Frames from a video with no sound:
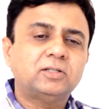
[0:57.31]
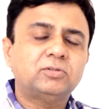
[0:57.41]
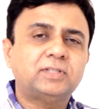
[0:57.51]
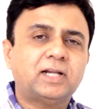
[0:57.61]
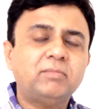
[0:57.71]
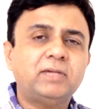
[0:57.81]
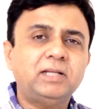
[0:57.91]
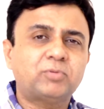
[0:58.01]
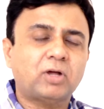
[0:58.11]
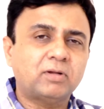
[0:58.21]
So there are
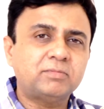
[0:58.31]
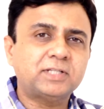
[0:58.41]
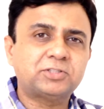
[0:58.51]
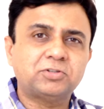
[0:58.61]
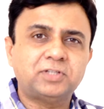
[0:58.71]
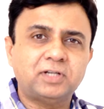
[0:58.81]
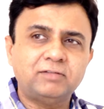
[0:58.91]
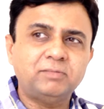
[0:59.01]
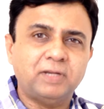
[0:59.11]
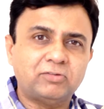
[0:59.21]
many problems associated
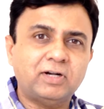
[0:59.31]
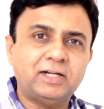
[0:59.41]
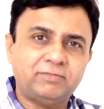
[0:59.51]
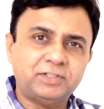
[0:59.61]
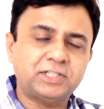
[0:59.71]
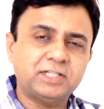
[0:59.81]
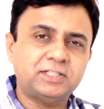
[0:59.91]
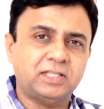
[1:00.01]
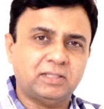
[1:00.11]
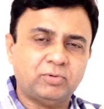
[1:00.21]
with B12
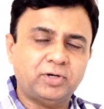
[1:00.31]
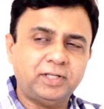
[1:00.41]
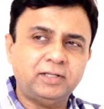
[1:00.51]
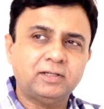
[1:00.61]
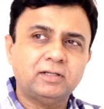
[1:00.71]
deficiency in the body